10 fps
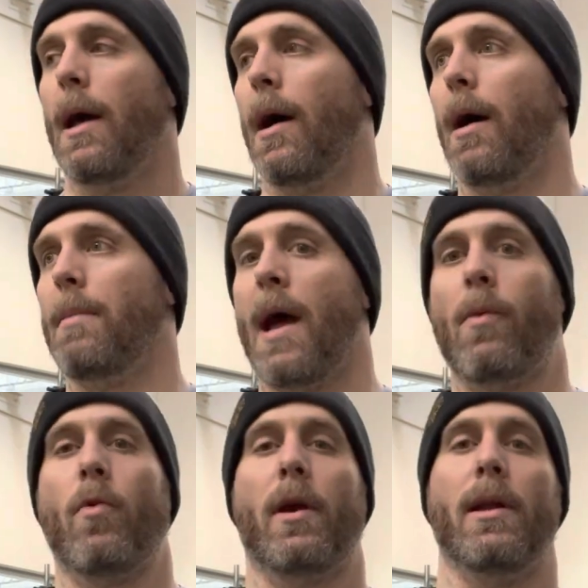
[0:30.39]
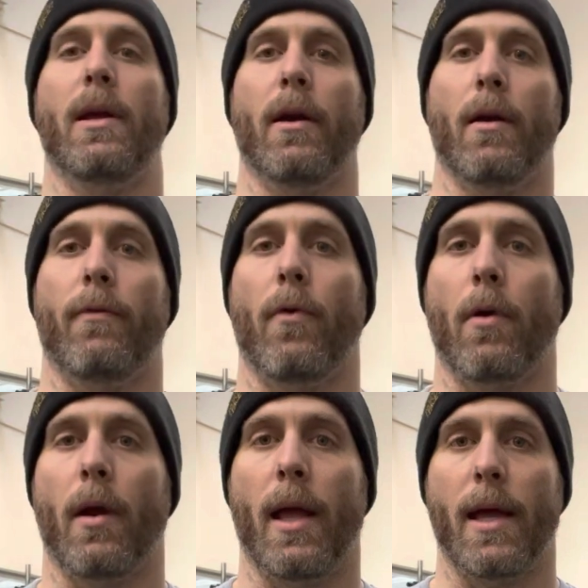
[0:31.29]
Now I'm working here
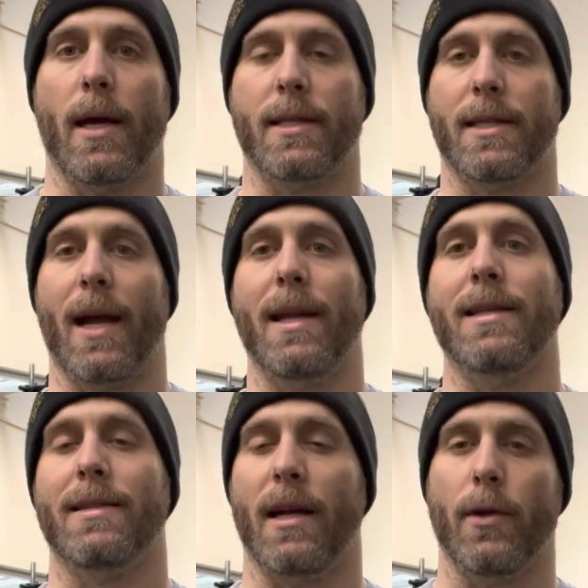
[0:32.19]
for a site in St.